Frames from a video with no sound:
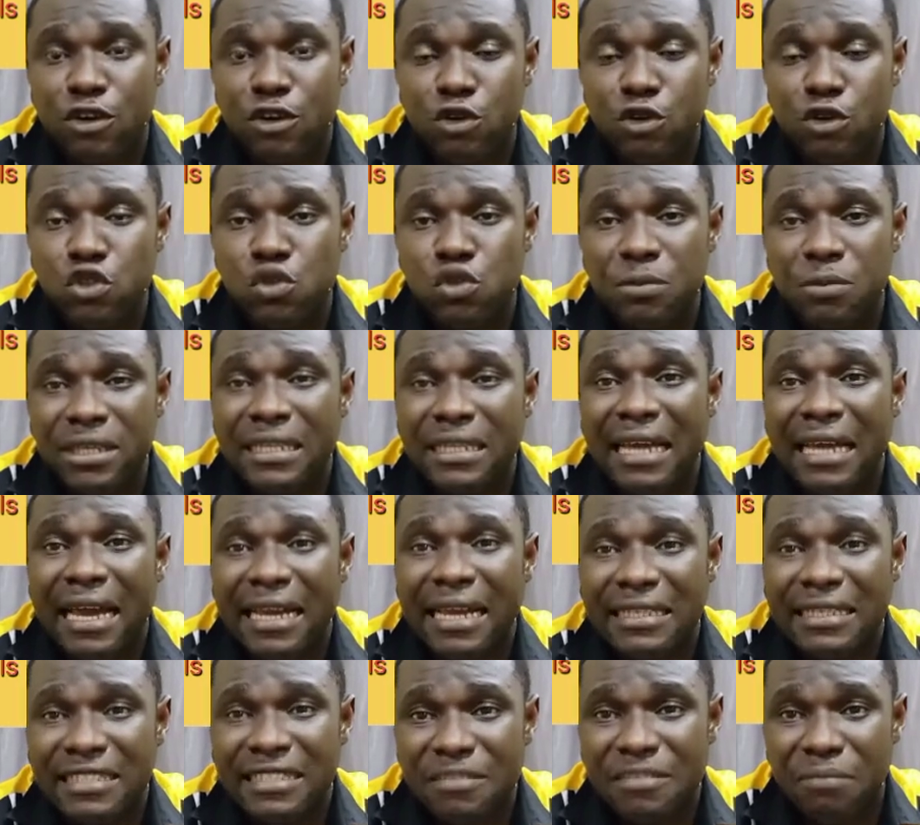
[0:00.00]
that are going to be in
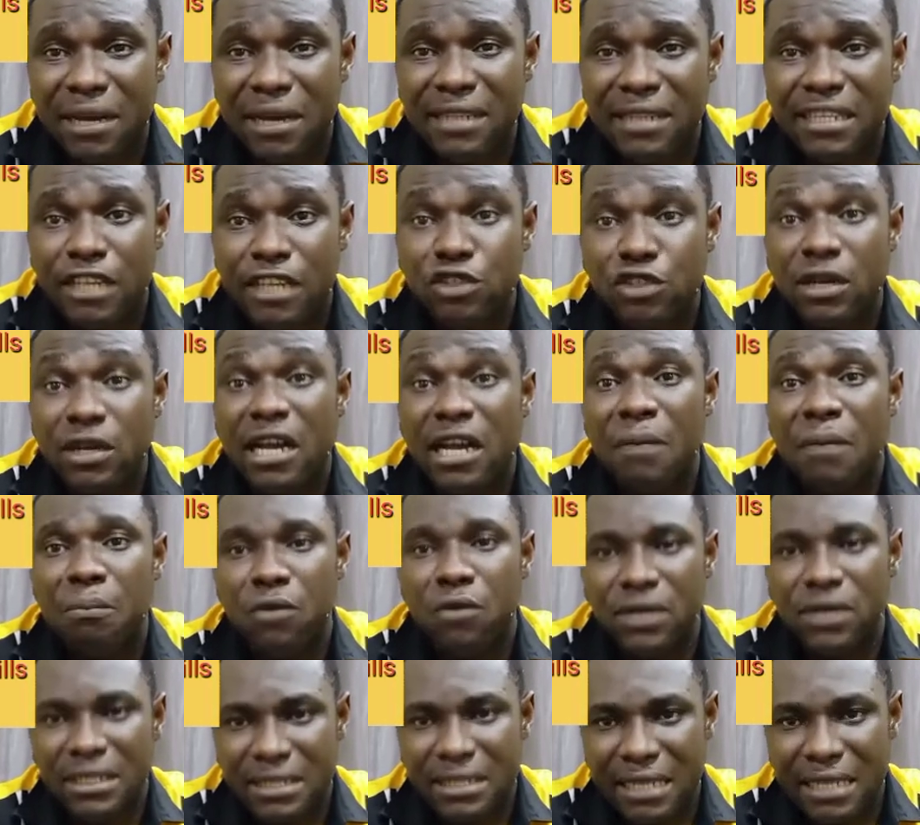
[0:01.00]
high demand that you can
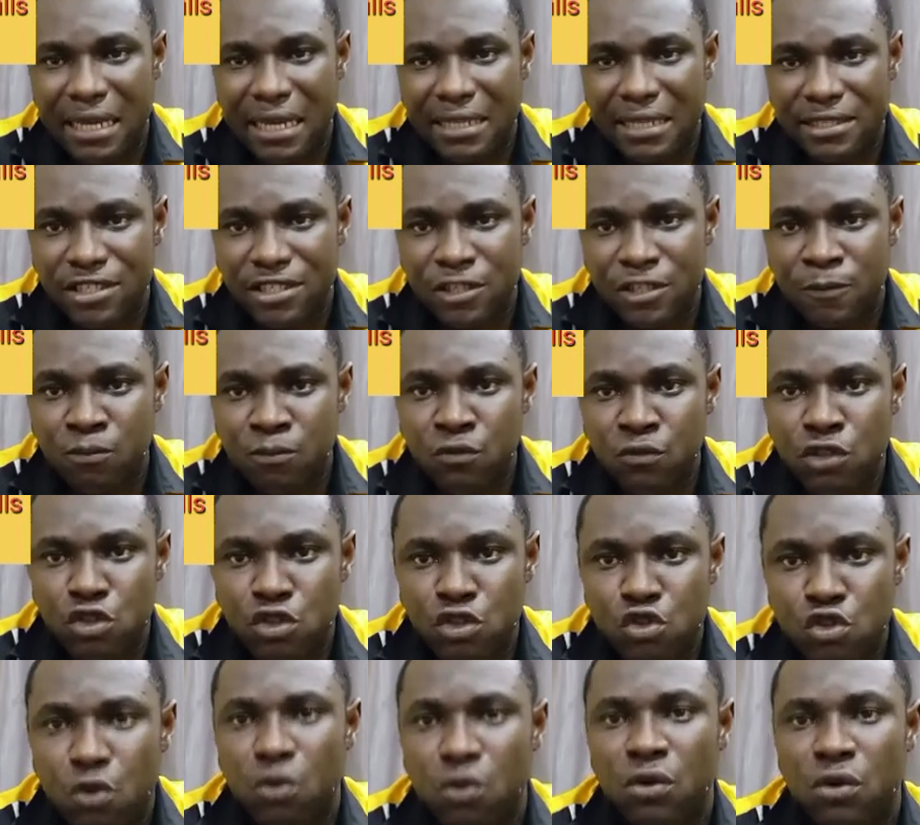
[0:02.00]
monetize.
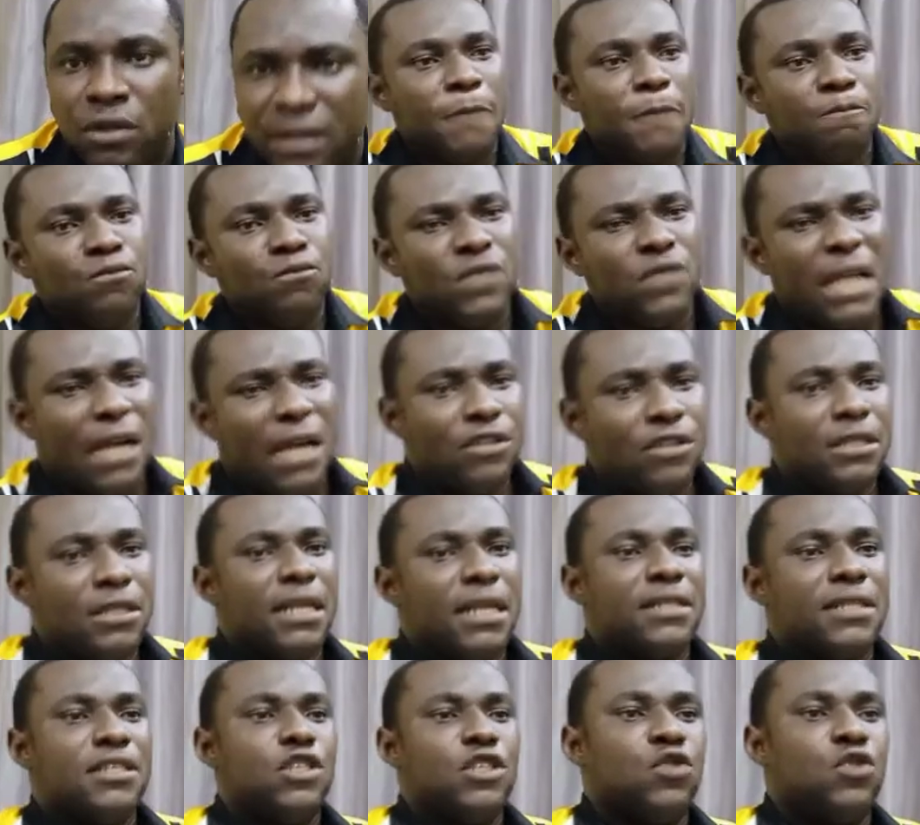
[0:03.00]
So okay,
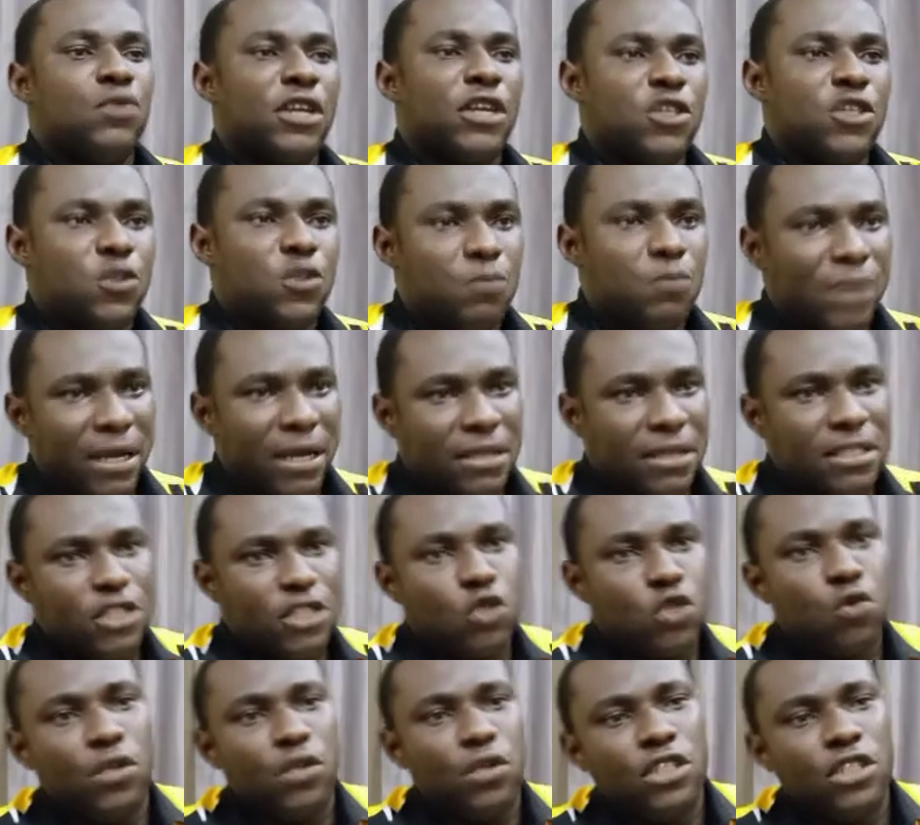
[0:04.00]
another thing to expect
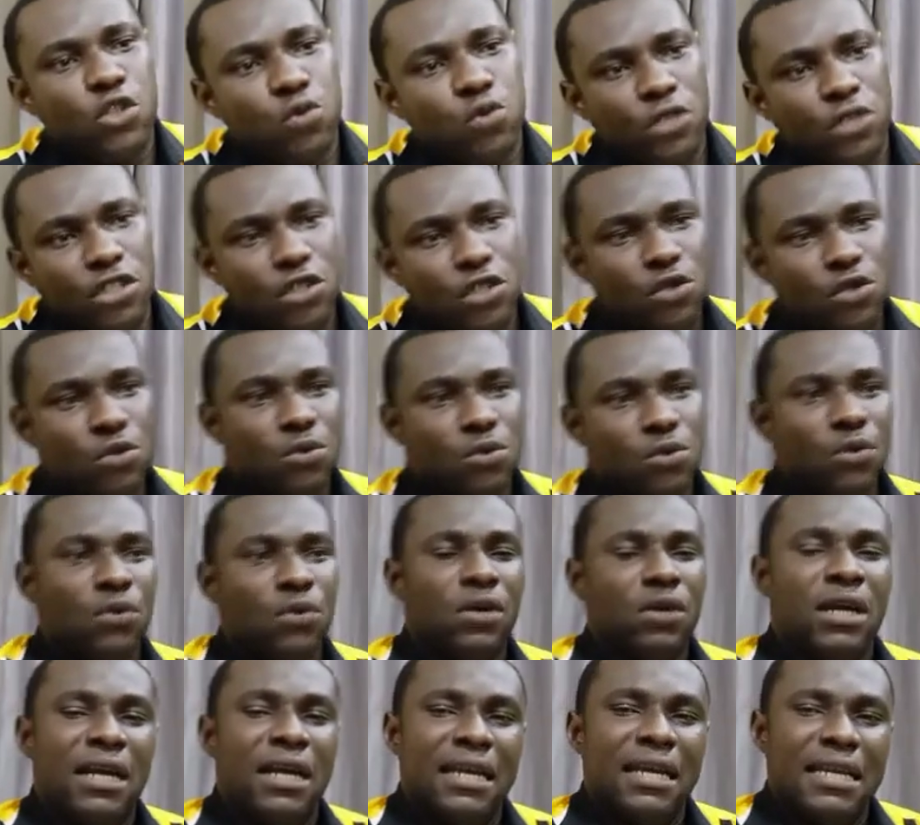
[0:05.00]
in
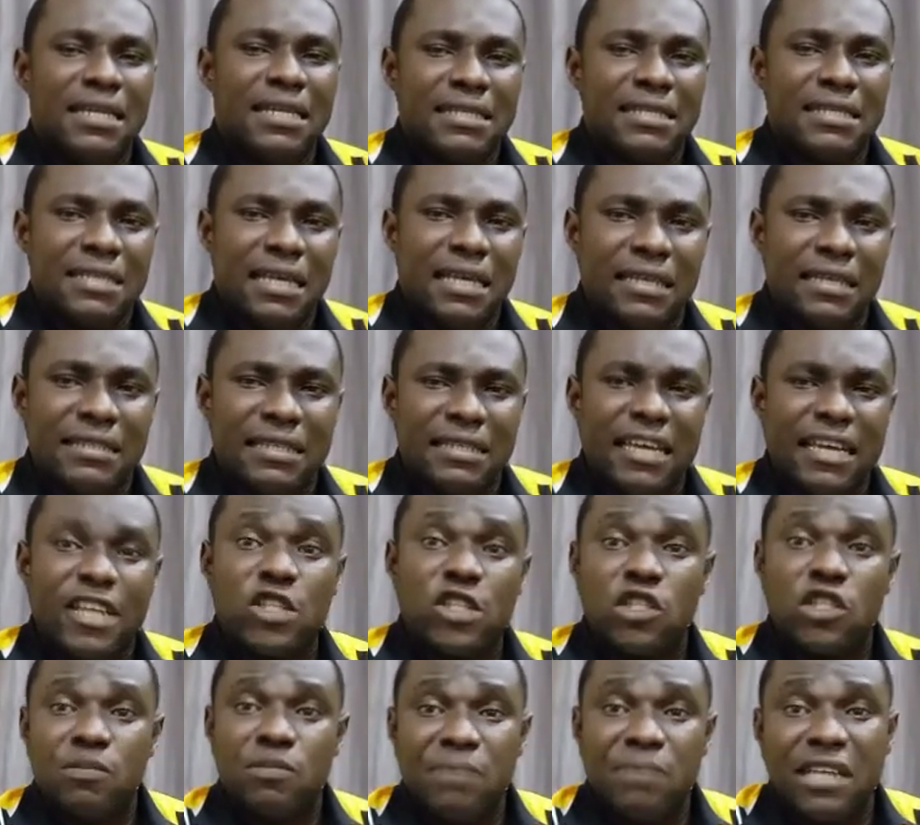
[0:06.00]
2022 is that
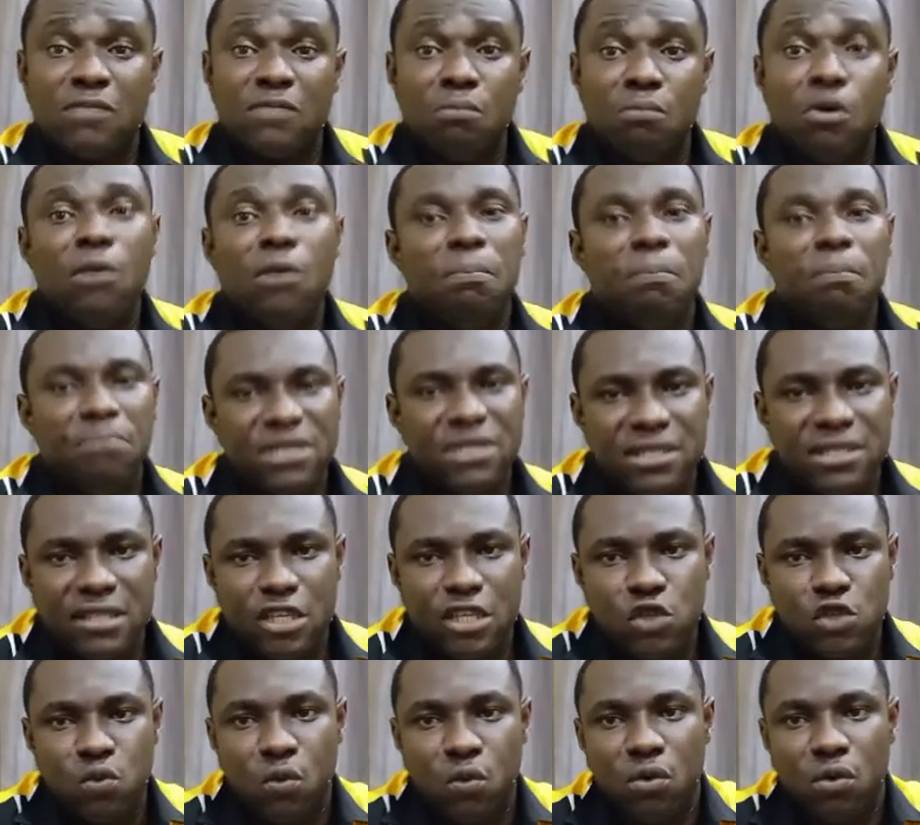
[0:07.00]
expect more
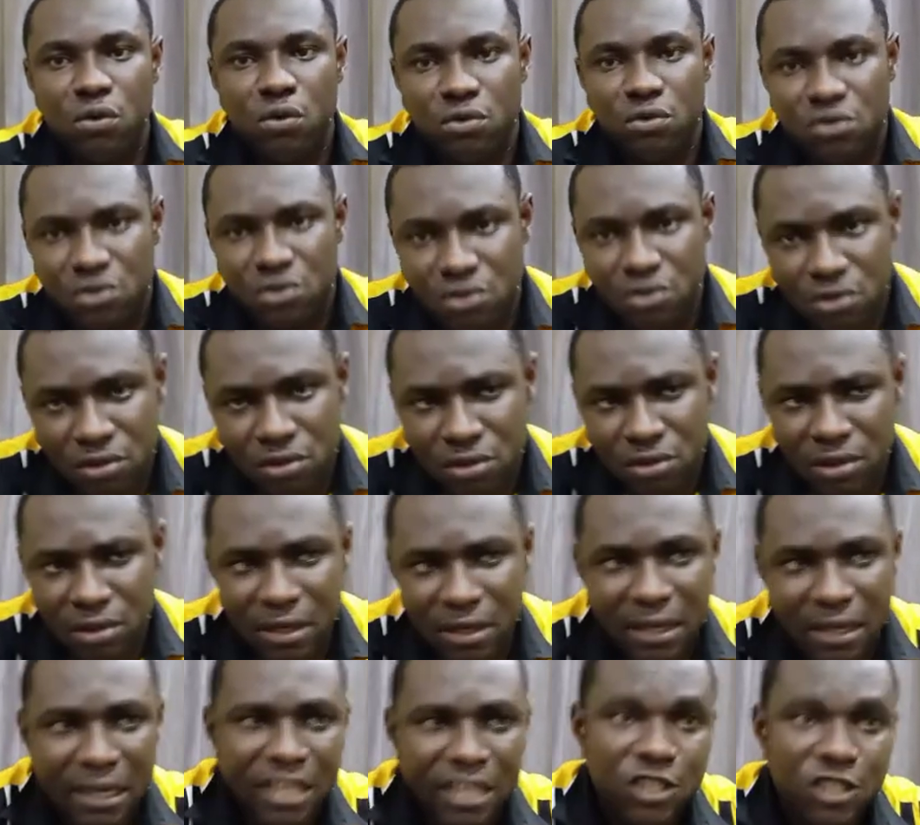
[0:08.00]
business woes
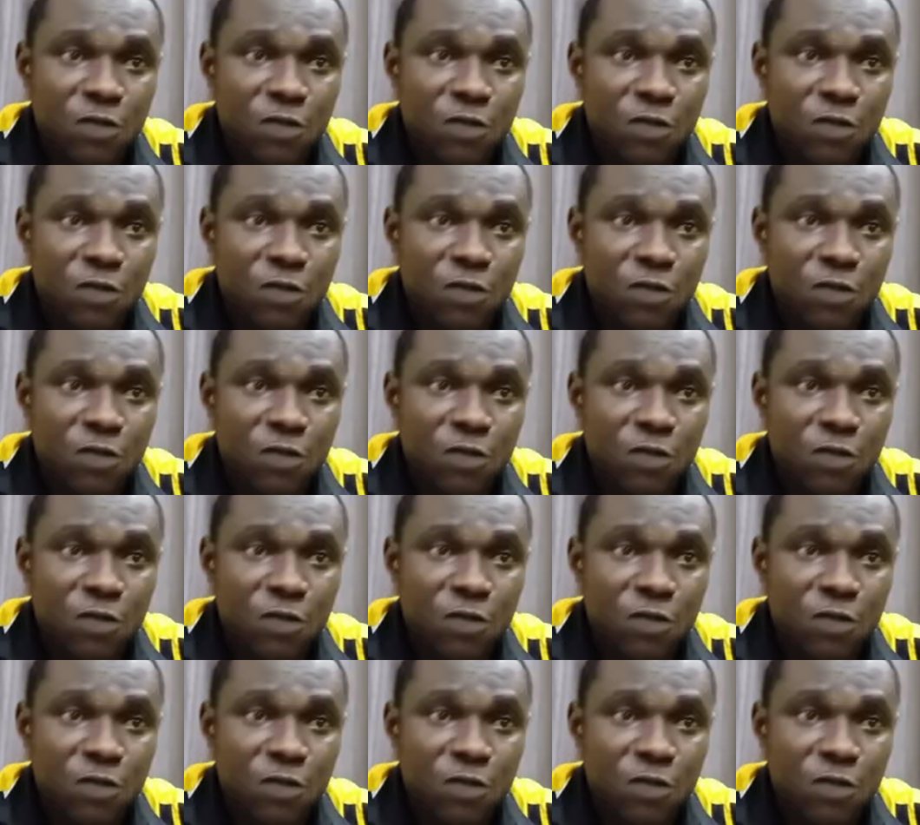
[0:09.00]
